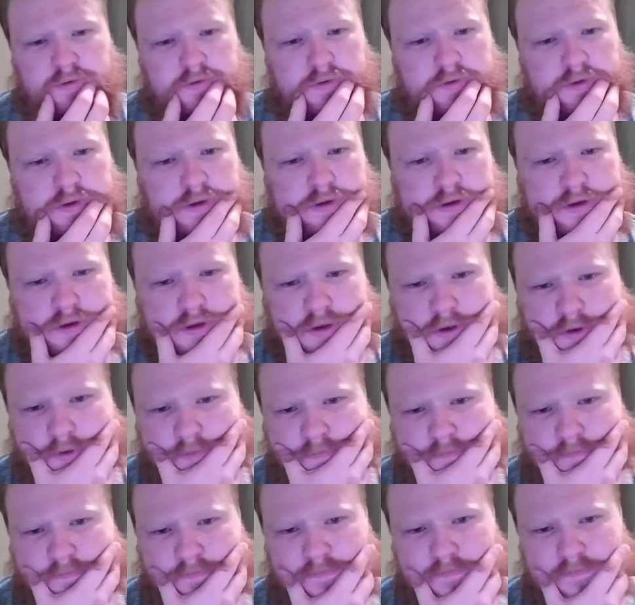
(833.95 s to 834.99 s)

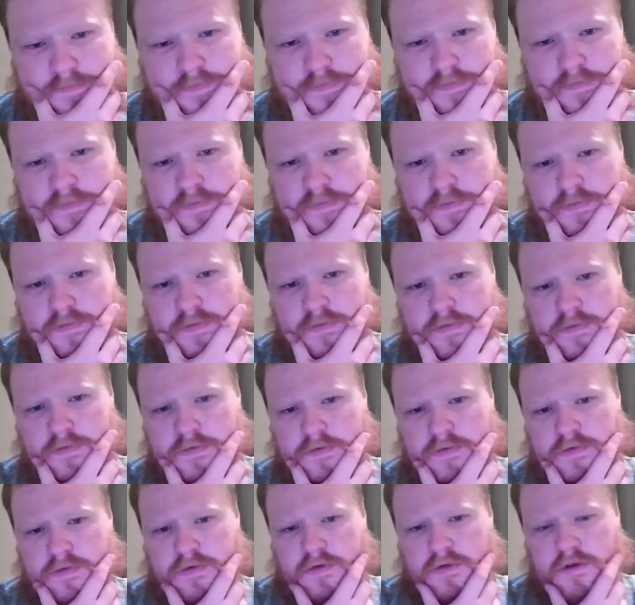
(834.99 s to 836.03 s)
I'm
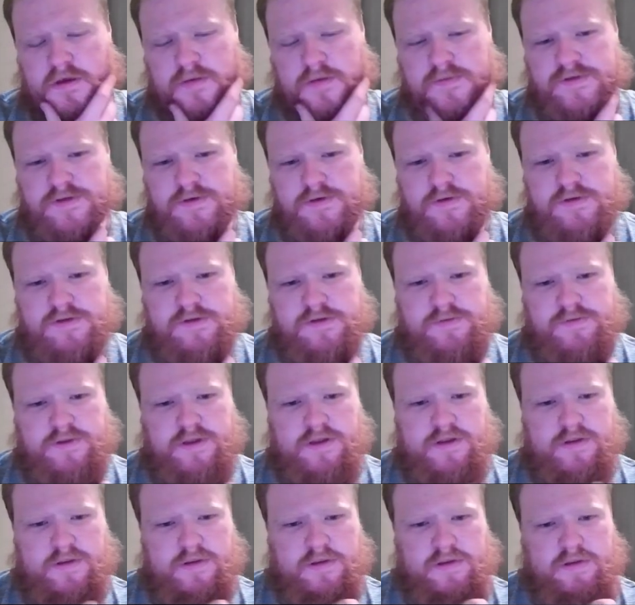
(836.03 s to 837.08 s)
so used to
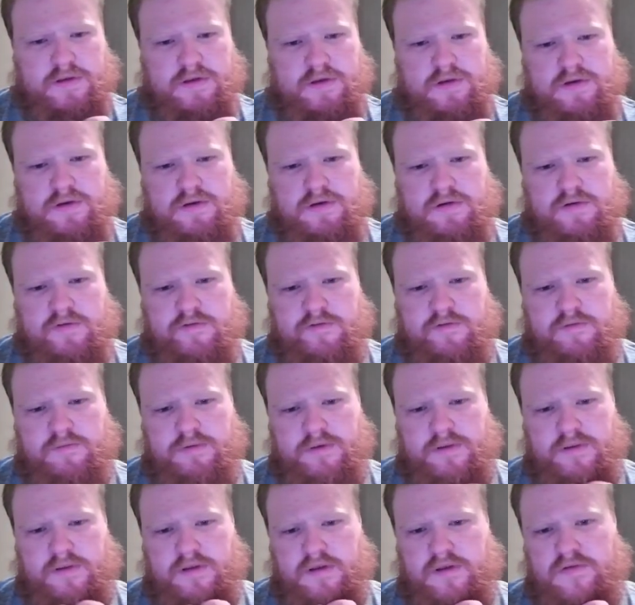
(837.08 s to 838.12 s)
playing the London, I never play
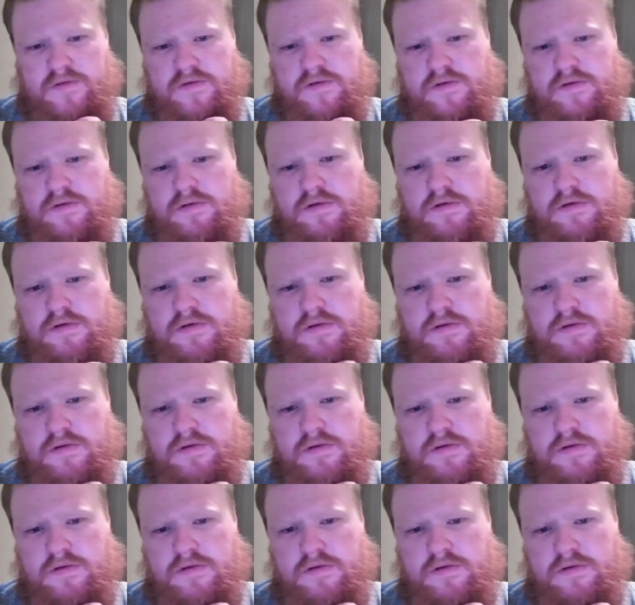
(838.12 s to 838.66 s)
the anti-London.